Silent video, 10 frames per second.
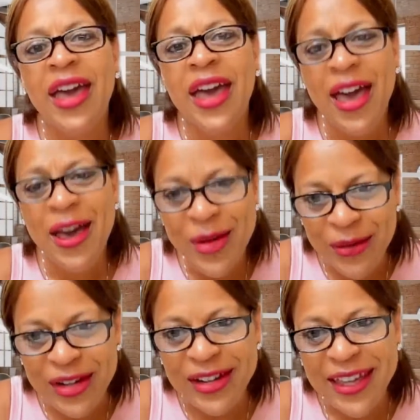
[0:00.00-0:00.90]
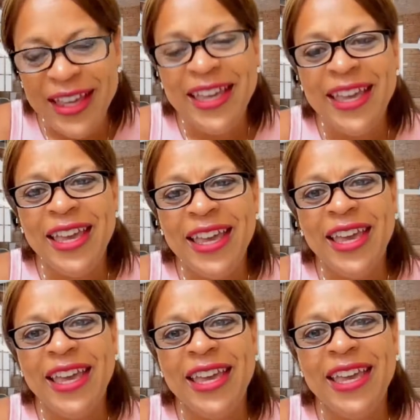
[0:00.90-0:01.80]
However,
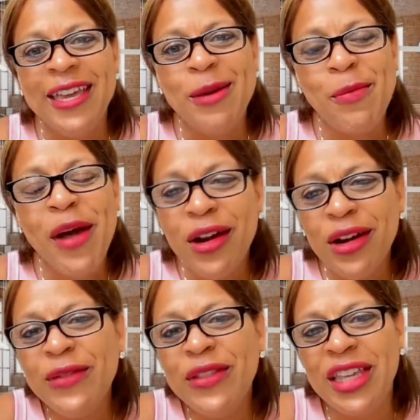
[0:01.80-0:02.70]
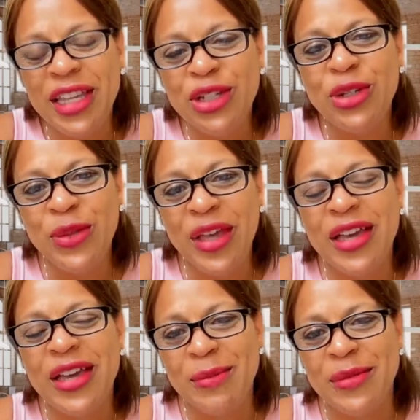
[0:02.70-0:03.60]
part of the issue
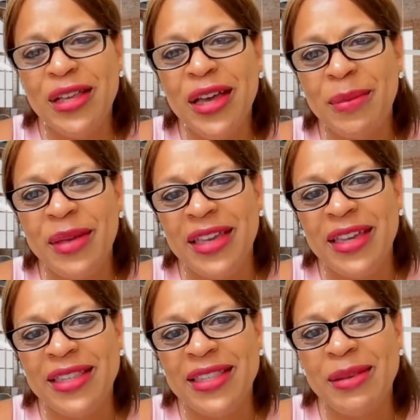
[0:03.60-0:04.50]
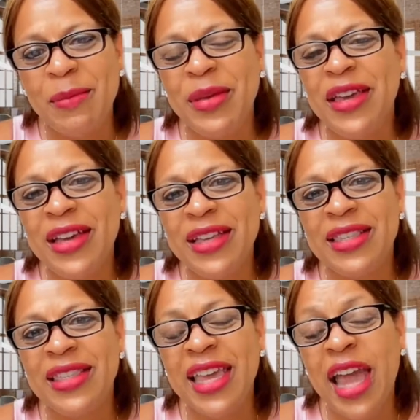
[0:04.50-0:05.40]
that comes up is
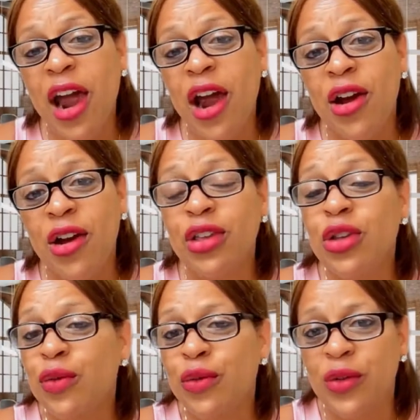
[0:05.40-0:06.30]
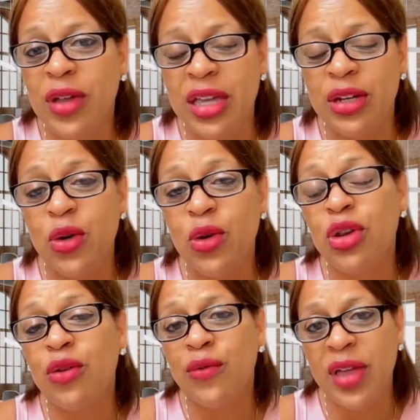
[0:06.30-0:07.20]
because they are your friend or
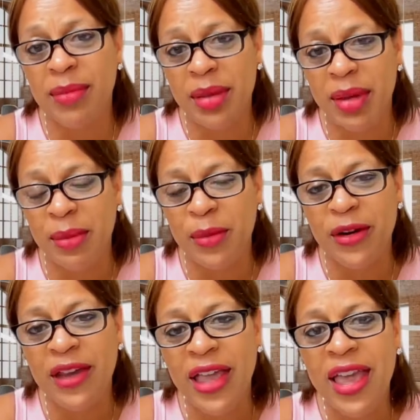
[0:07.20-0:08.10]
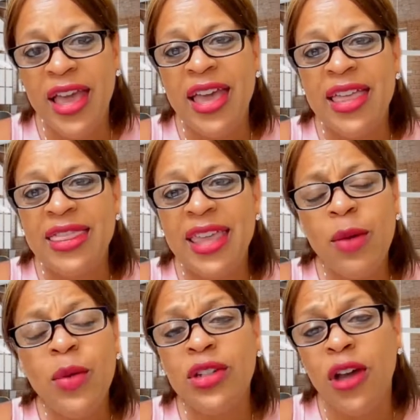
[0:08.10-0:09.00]
your family member, they
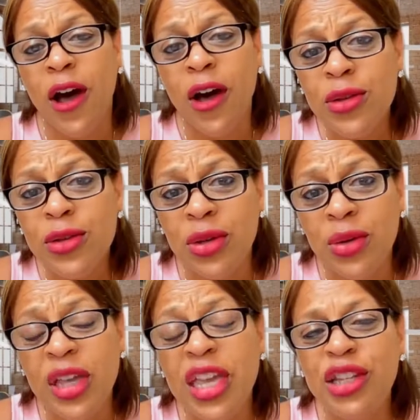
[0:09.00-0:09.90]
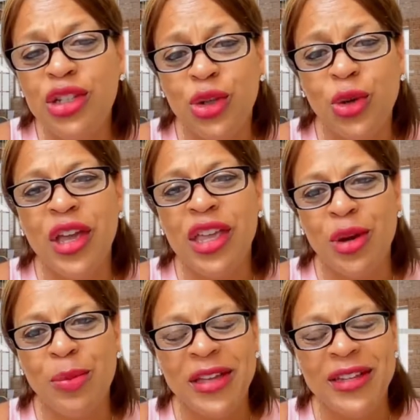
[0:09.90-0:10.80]
want to also enjoy
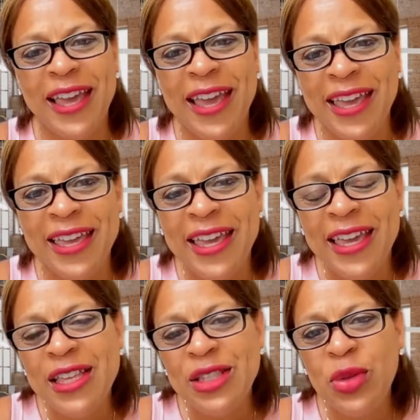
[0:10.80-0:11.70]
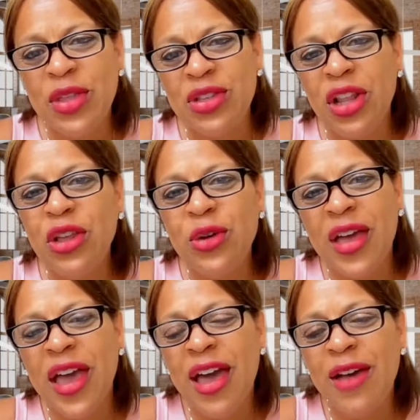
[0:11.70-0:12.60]
your big day. So there's a little
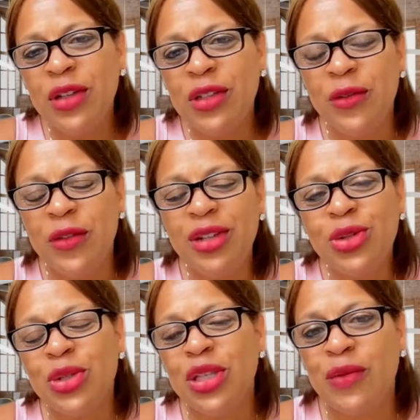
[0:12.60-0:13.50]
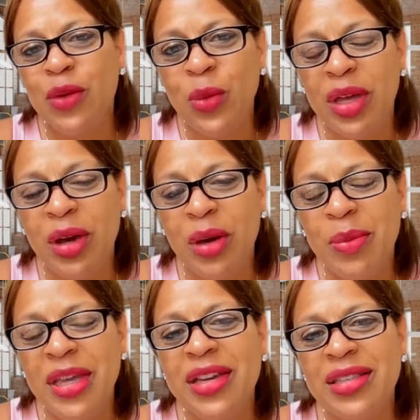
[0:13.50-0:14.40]
conflict of interest, if you will,
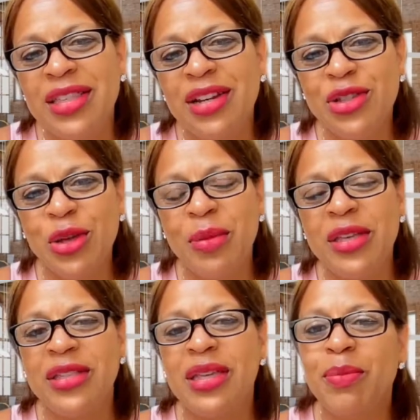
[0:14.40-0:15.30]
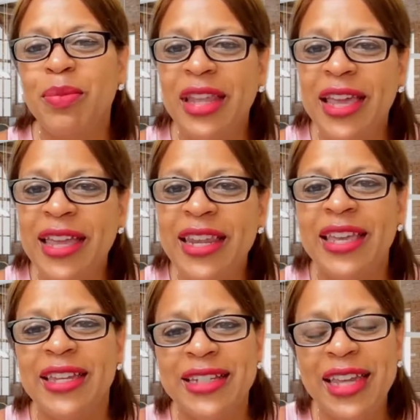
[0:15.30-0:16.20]
because they're so busy
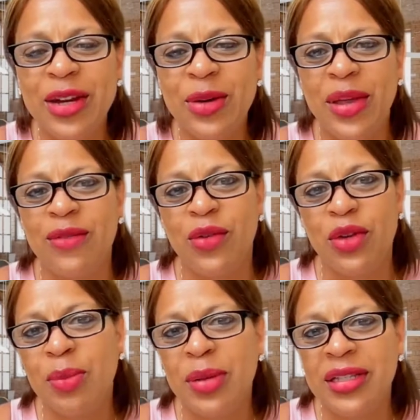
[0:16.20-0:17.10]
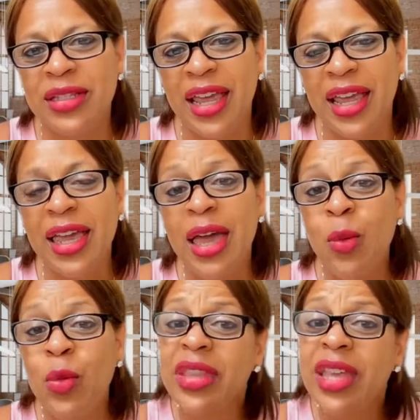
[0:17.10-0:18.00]
planning and decorating for your big day
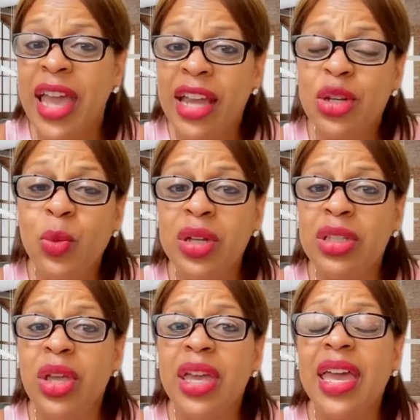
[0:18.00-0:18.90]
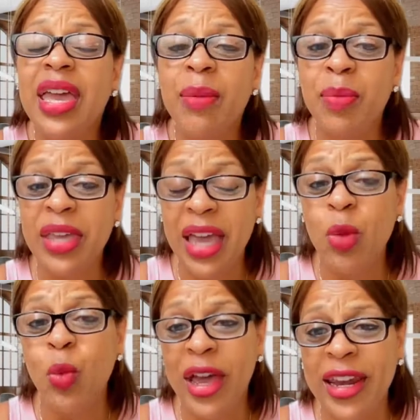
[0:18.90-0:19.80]
when they actually want to be a
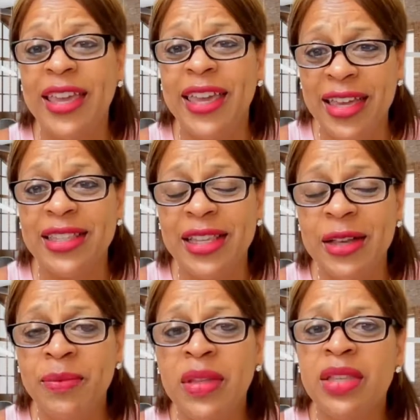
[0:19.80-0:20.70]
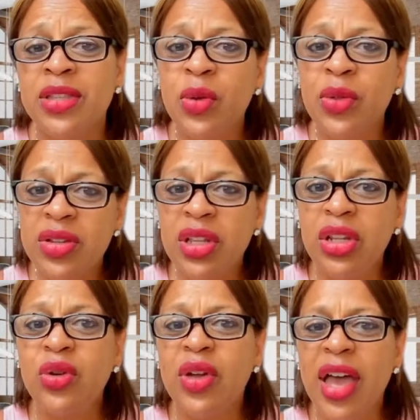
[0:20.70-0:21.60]
wedding guest. So there's a
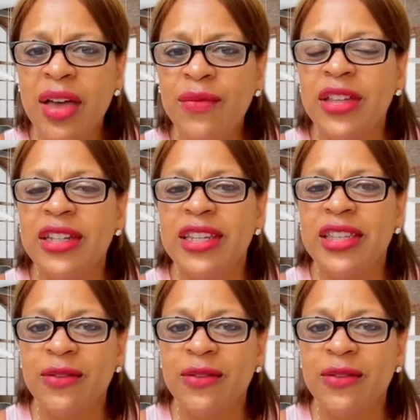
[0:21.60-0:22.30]
little conflict in the